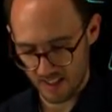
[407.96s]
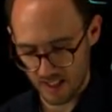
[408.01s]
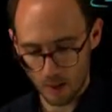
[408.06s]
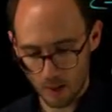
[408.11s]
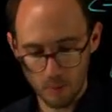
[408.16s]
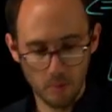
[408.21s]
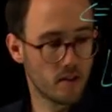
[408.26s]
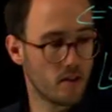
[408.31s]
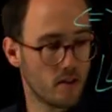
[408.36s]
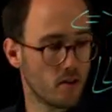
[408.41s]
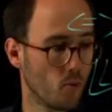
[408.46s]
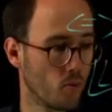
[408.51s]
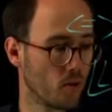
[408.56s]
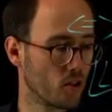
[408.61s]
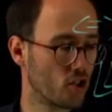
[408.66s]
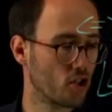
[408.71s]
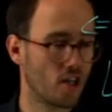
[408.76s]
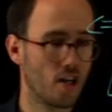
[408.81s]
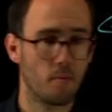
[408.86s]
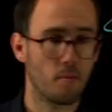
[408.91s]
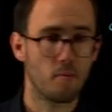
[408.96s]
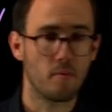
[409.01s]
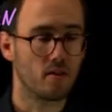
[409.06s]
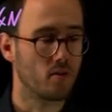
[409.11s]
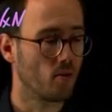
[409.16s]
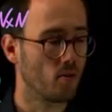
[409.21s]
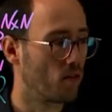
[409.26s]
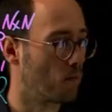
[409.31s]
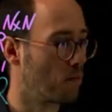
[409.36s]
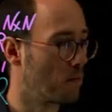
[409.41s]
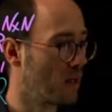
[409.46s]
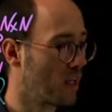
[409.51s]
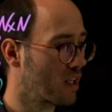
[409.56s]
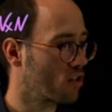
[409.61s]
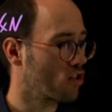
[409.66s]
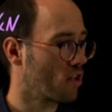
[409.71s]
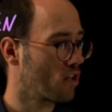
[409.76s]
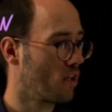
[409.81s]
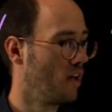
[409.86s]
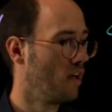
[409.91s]
W, which come into the
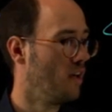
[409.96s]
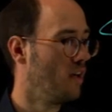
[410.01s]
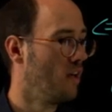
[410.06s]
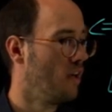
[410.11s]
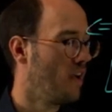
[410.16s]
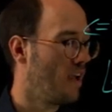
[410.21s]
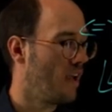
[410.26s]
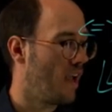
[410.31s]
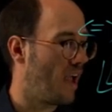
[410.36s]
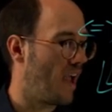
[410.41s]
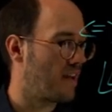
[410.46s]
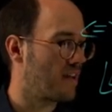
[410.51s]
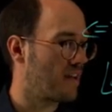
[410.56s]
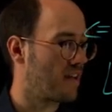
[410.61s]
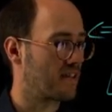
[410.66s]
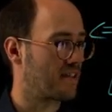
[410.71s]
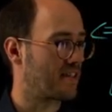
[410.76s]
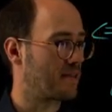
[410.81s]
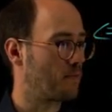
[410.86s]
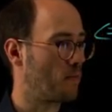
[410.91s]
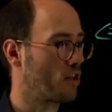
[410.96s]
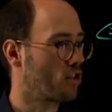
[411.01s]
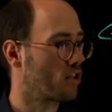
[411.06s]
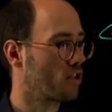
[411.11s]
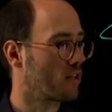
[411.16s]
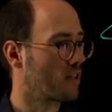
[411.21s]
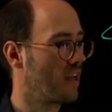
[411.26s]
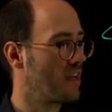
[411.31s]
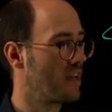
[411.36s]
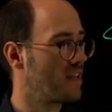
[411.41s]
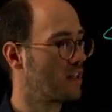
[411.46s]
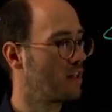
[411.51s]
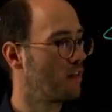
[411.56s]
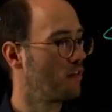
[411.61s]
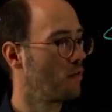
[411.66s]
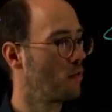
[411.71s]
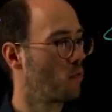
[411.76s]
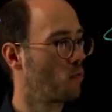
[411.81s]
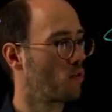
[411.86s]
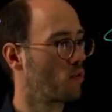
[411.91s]
picture. And as a special case, if
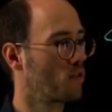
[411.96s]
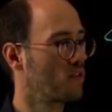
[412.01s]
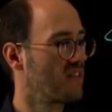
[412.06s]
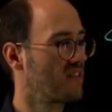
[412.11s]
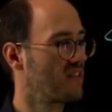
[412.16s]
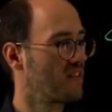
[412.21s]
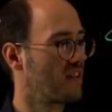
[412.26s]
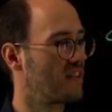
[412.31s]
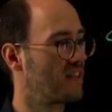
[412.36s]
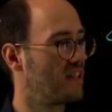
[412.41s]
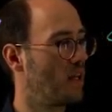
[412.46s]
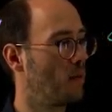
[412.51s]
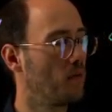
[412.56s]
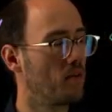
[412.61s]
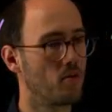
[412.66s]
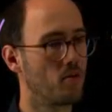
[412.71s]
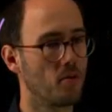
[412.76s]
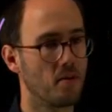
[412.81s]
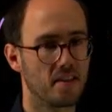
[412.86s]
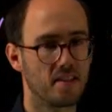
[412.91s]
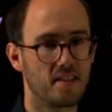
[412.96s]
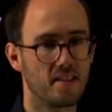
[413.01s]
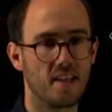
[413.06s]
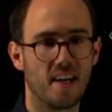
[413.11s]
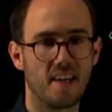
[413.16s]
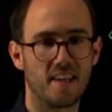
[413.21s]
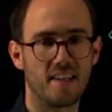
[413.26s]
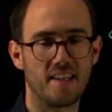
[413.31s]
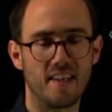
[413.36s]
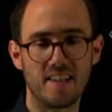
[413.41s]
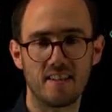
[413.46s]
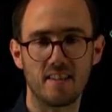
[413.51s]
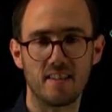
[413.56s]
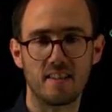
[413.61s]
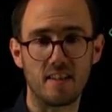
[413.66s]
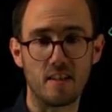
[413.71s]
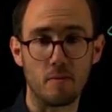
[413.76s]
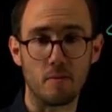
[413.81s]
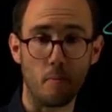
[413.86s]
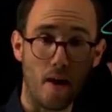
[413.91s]
we would set W as the
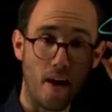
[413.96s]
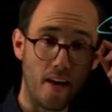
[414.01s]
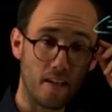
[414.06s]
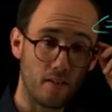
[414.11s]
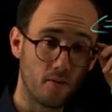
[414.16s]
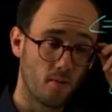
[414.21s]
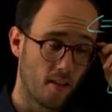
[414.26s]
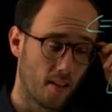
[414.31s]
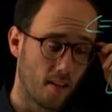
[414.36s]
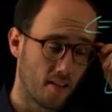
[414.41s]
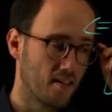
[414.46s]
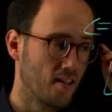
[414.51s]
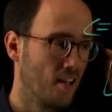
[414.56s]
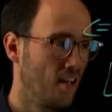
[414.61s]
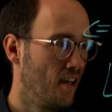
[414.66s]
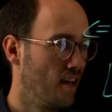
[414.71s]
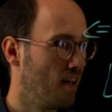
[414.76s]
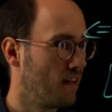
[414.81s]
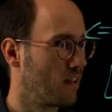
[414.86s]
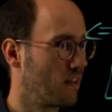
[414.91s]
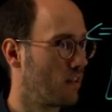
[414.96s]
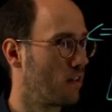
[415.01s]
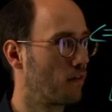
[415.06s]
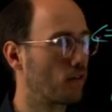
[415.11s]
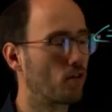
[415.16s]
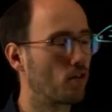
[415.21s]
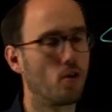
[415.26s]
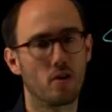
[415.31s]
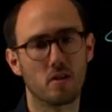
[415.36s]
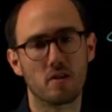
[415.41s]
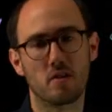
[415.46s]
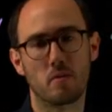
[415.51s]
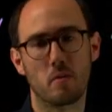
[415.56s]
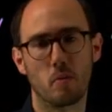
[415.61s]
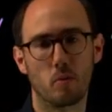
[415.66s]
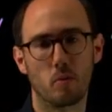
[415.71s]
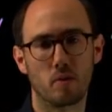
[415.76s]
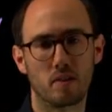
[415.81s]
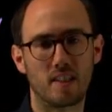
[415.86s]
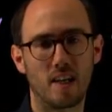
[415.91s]
identity matrix, then of course we
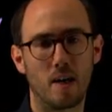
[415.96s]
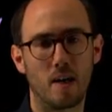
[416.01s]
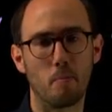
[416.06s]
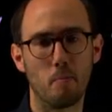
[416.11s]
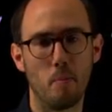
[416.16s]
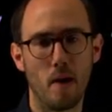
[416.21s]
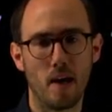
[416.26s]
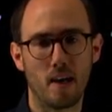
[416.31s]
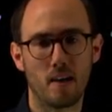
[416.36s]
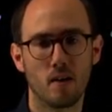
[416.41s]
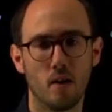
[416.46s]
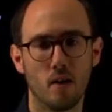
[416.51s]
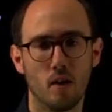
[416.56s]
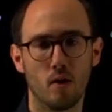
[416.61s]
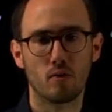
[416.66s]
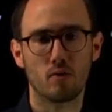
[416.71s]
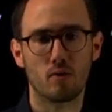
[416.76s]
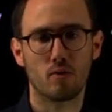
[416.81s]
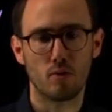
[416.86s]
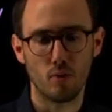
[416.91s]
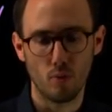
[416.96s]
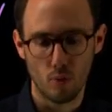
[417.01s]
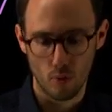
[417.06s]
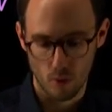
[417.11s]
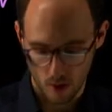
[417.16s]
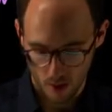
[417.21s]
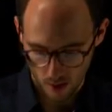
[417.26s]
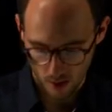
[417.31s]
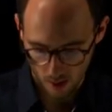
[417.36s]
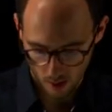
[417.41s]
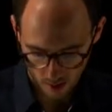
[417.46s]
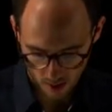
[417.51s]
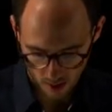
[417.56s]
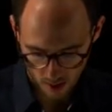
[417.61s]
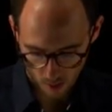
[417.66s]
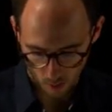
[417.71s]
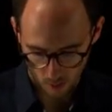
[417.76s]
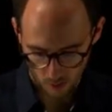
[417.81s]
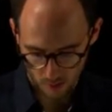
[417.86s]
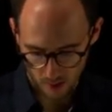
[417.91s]
would come back to the
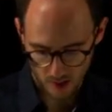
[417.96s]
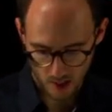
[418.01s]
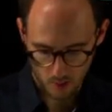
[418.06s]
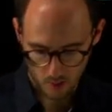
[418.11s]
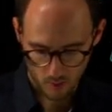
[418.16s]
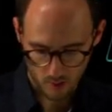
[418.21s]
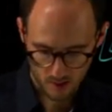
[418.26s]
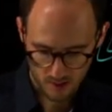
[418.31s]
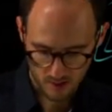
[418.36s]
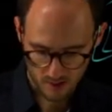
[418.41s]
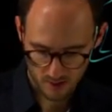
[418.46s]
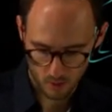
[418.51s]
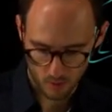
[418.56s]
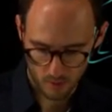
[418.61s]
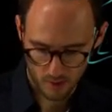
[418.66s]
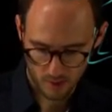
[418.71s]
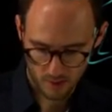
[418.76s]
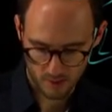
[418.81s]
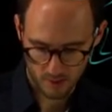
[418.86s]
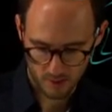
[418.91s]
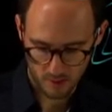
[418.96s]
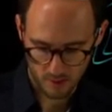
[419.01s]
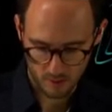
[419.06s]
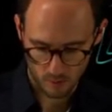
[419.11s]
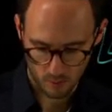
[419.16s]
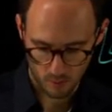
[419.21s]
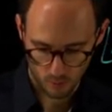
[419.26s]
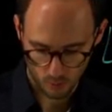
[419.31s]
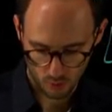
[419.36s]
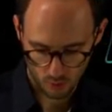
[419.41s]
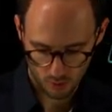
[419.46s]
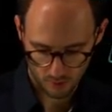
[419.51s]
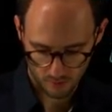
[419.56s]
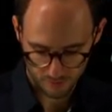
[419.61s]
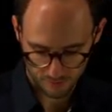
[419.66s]
ordinary least squares solution.